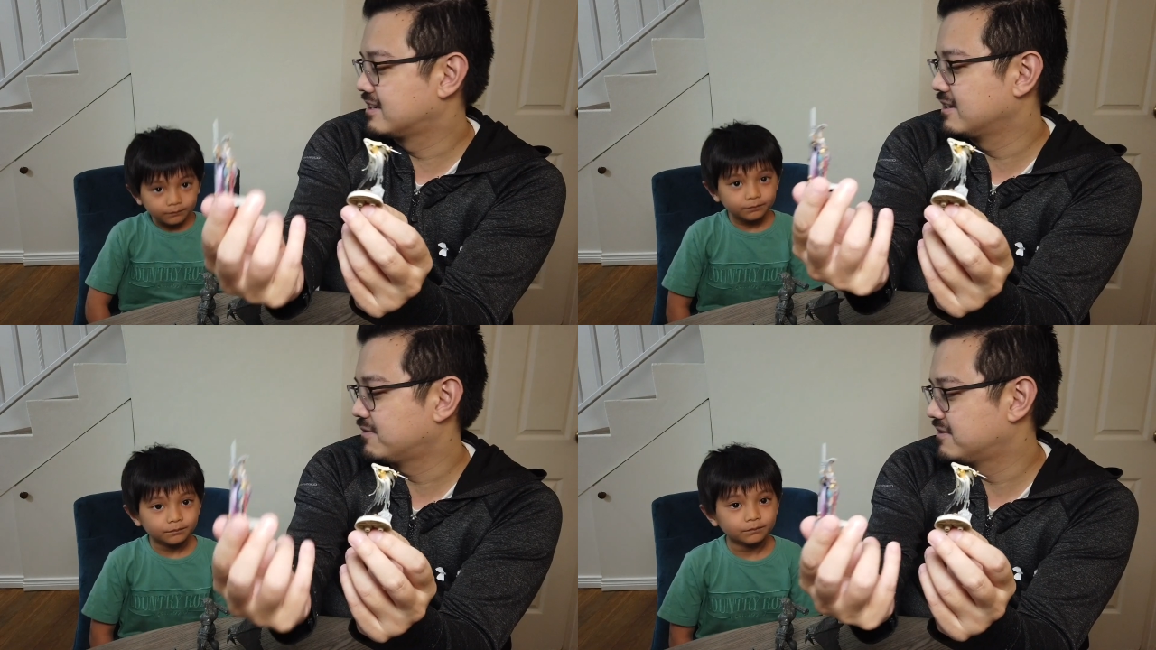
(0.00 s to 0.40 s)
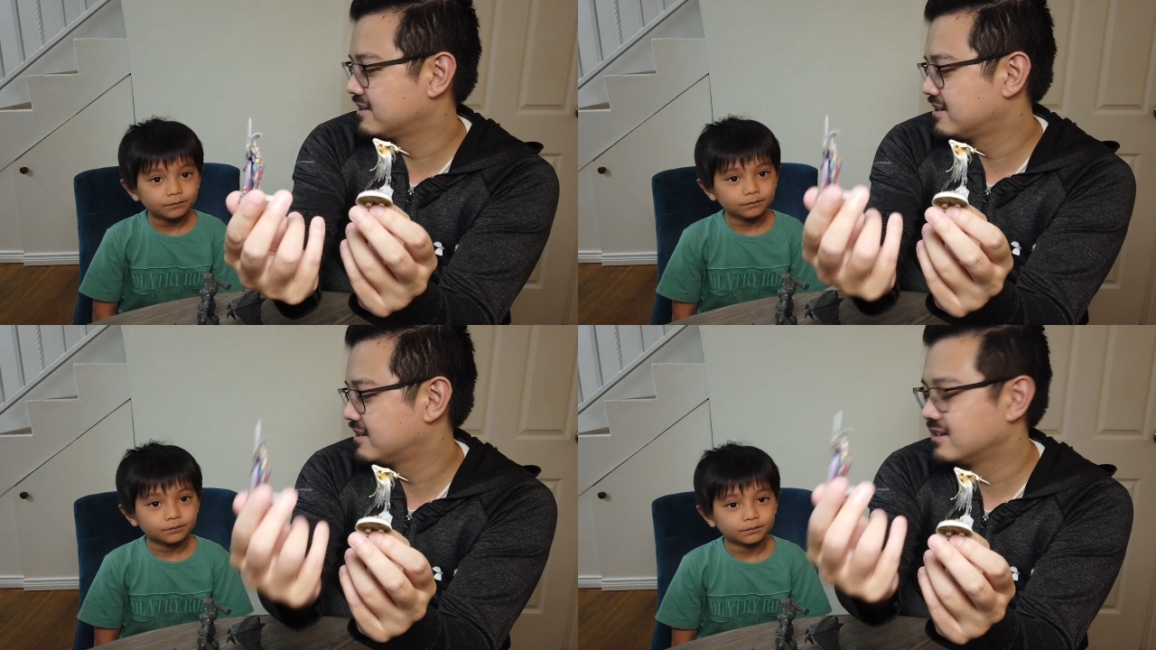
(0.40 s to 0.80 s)
Speaker 1: the
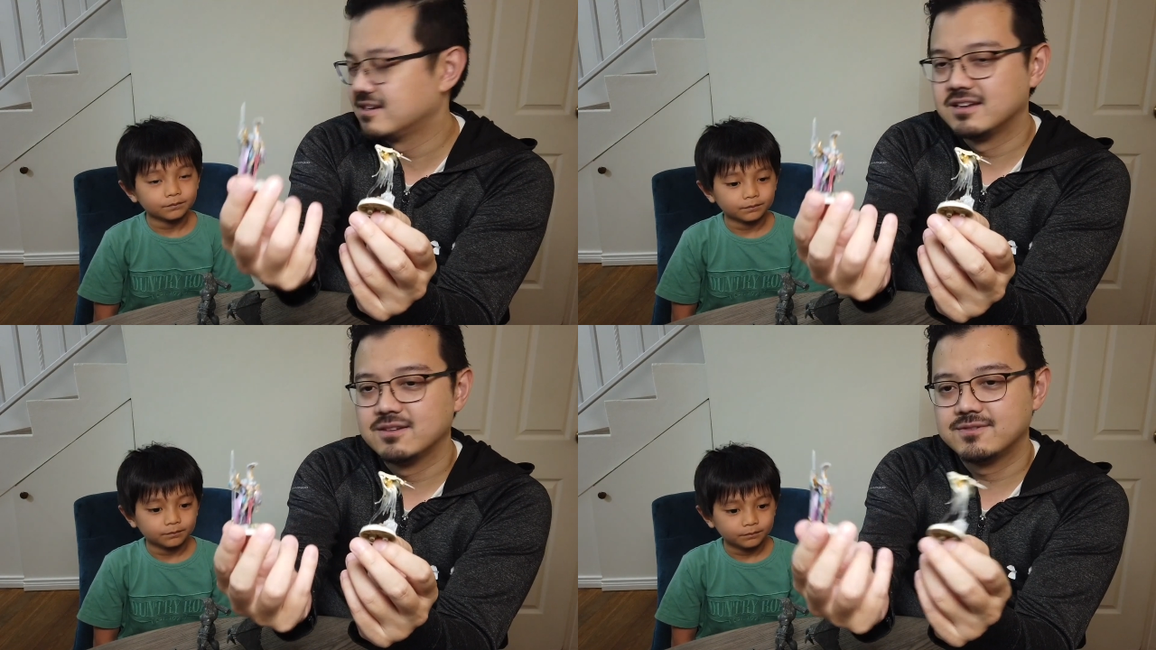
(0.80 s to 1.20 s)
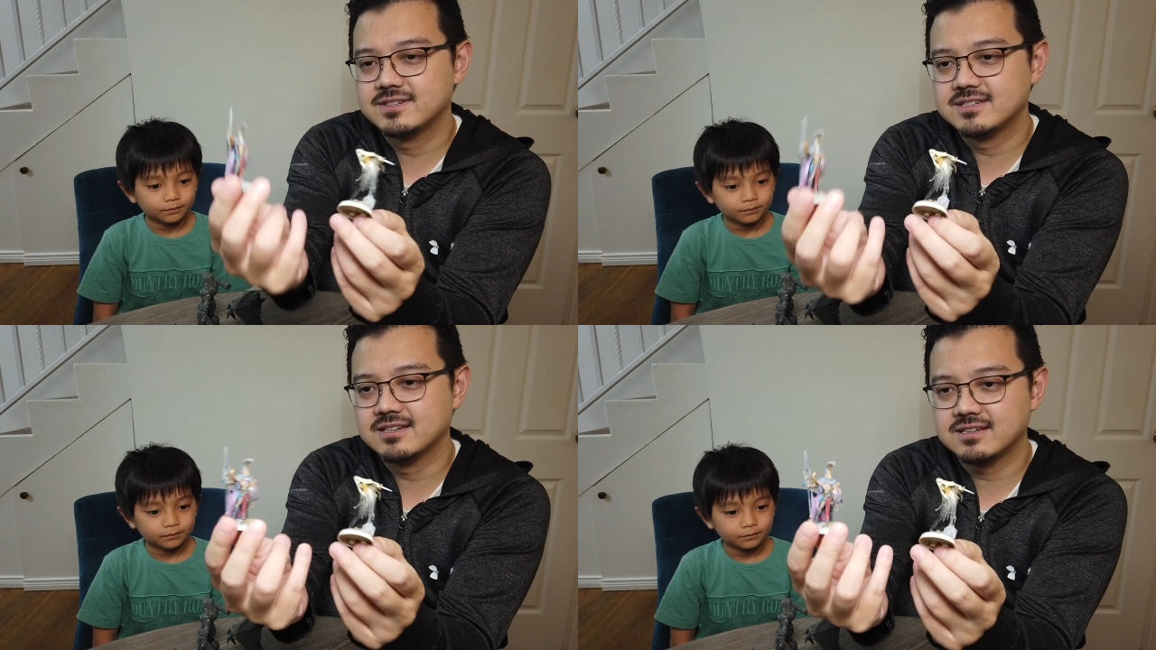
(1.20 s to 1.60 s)
gifted
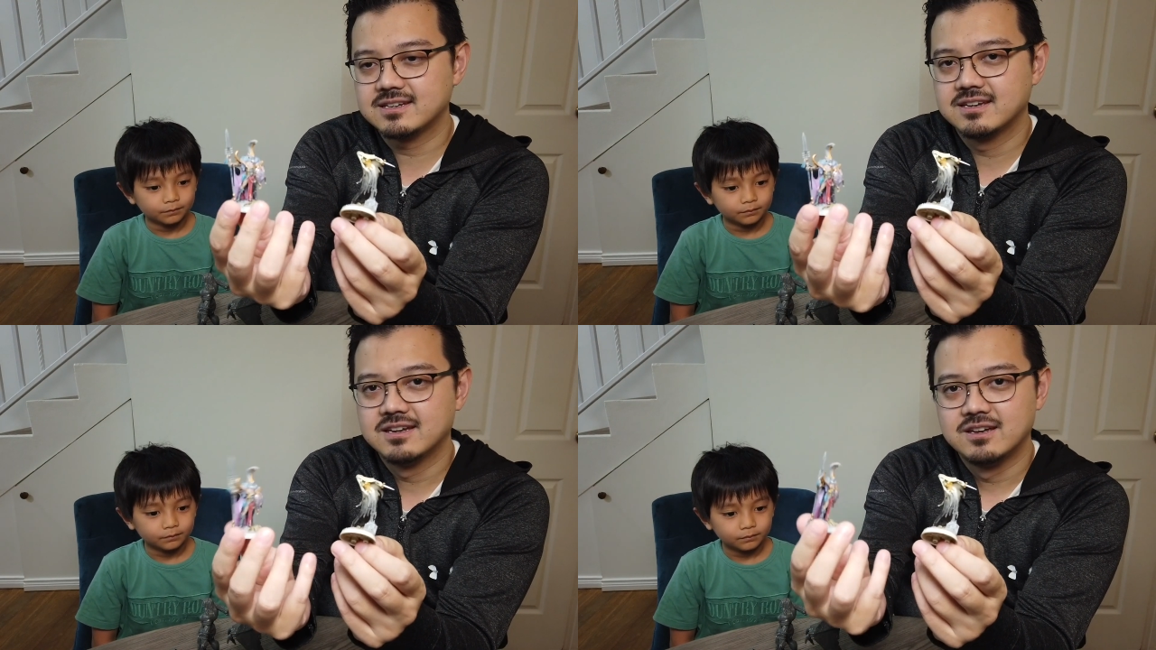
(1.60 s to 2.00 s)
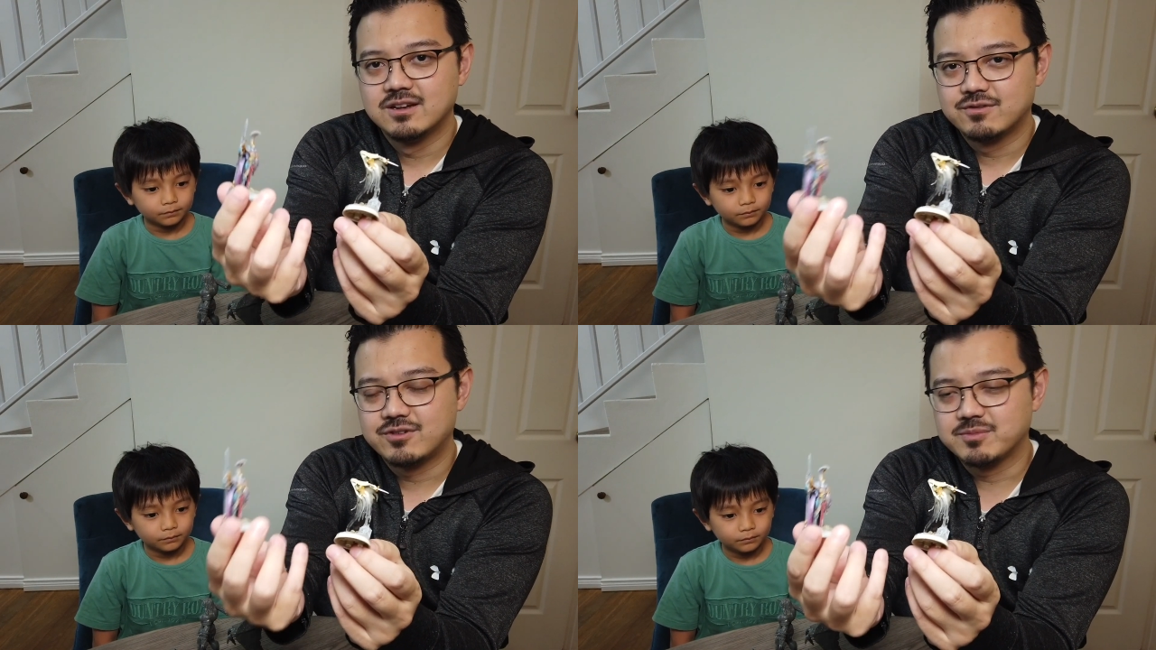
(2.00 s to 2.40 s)
Facilic
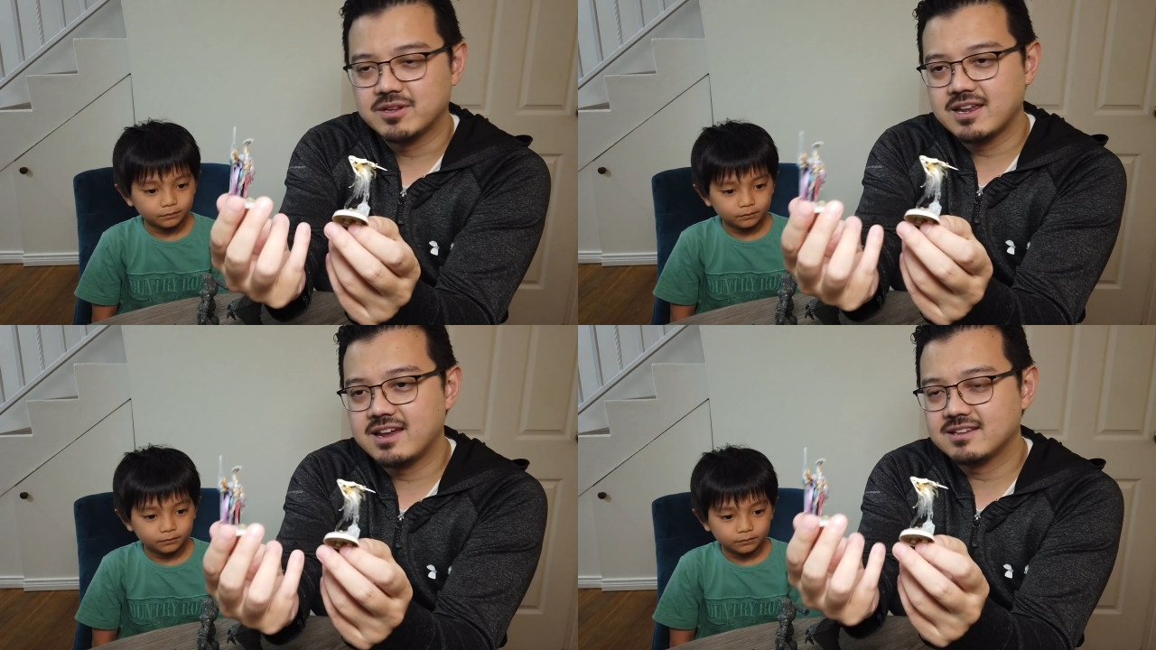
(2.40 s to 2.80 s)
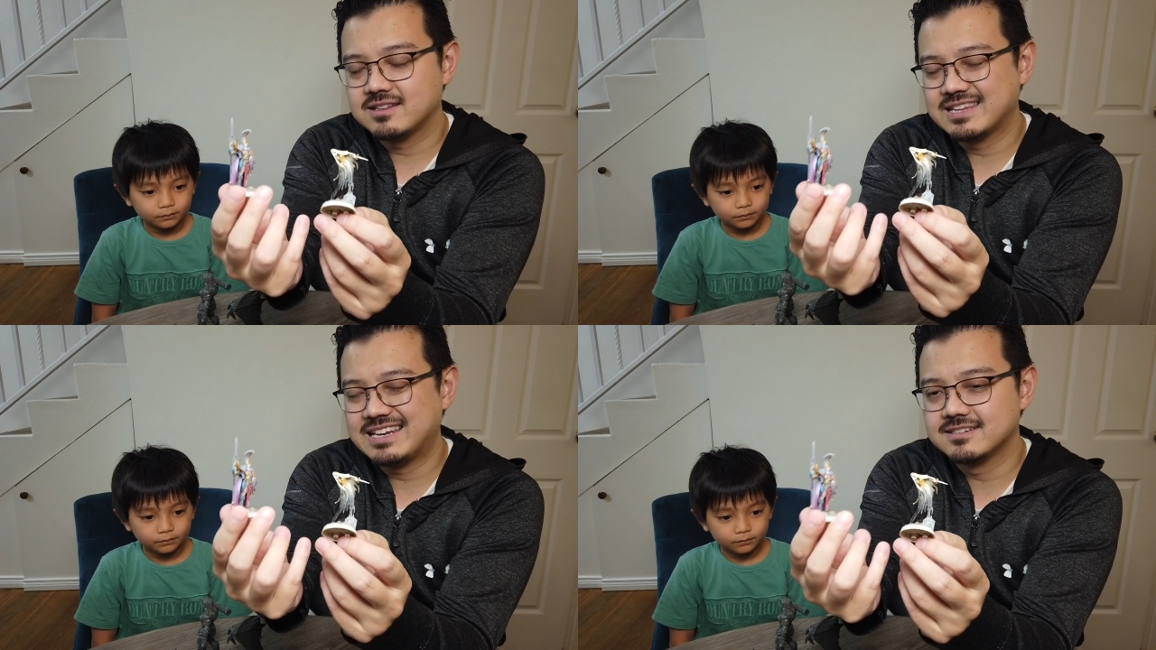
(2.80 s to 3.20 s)
from the la
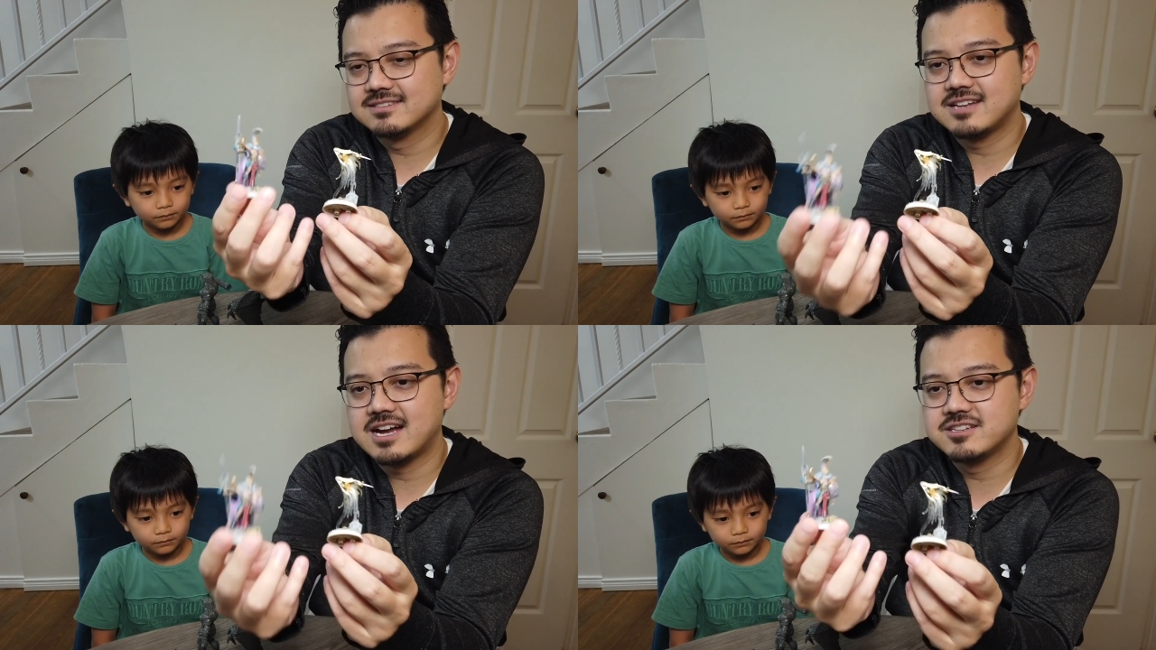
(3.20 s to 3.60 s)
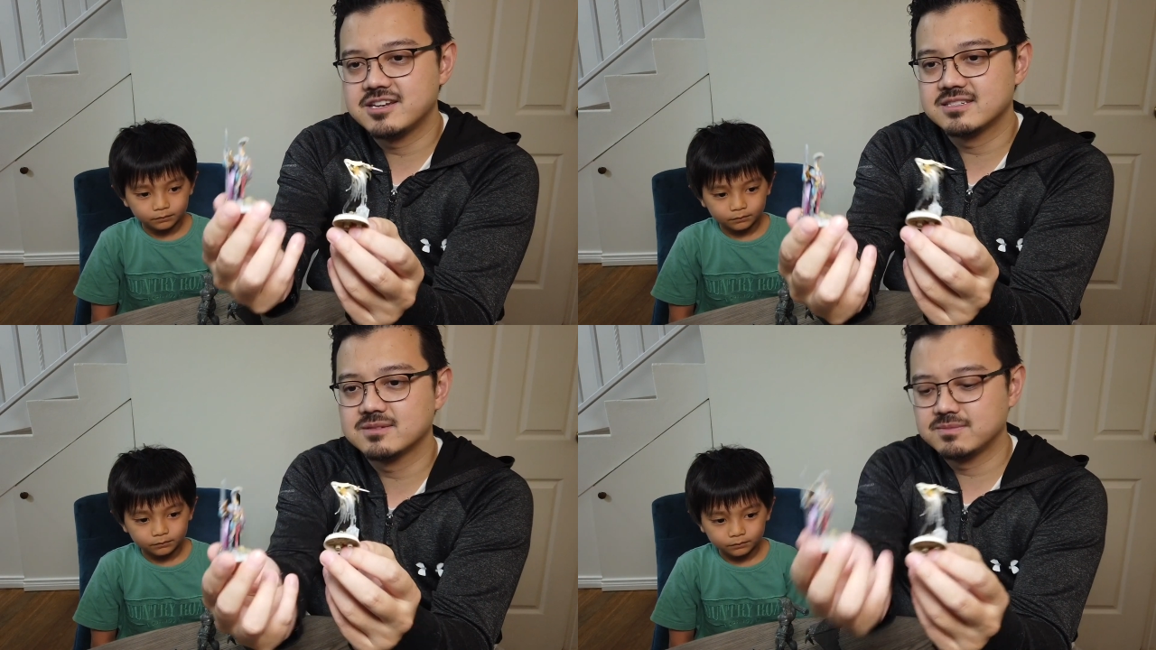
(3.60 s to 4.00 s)
latest
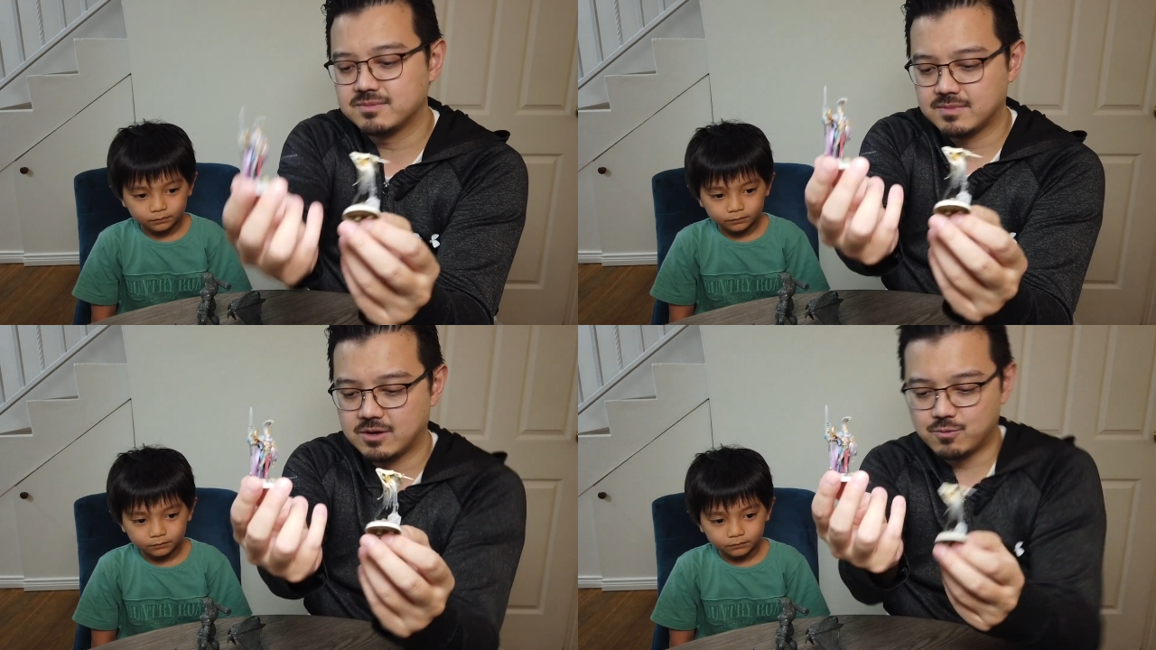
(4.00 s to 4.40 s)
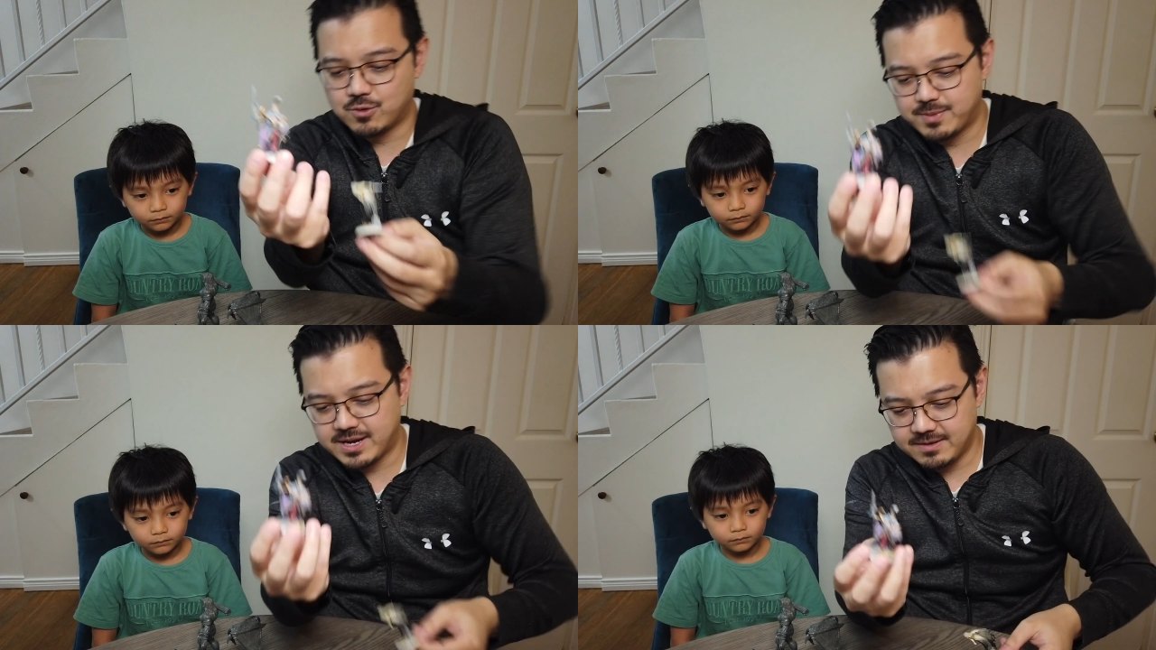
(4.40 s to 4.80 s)
Direchasm
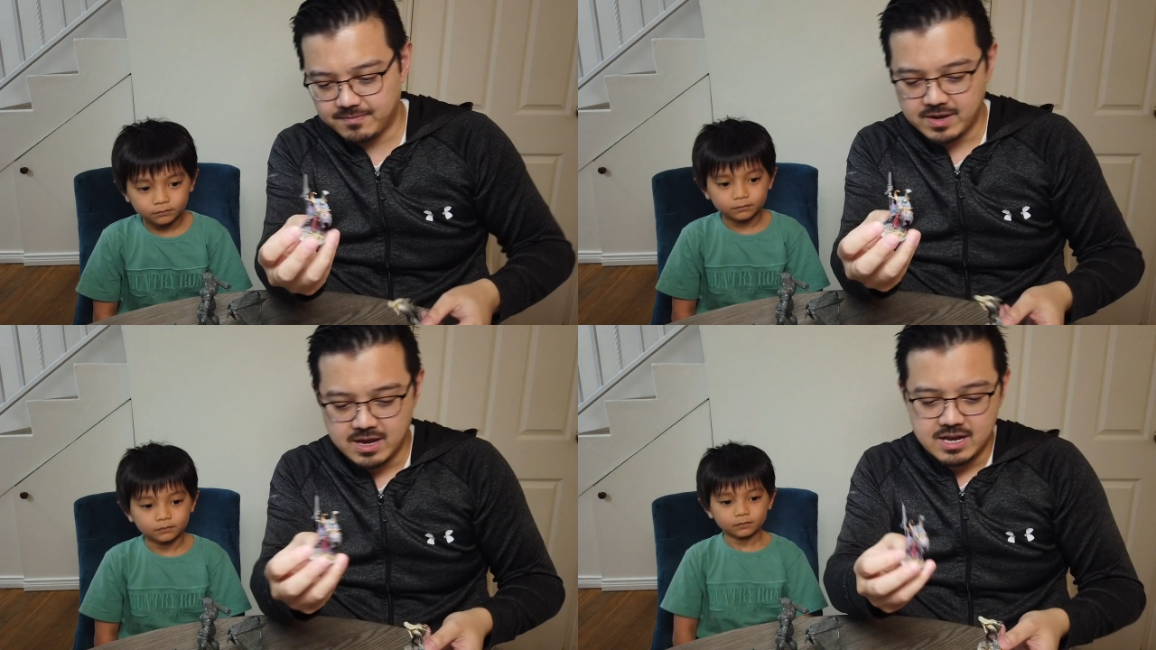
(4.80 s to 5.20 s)
warband.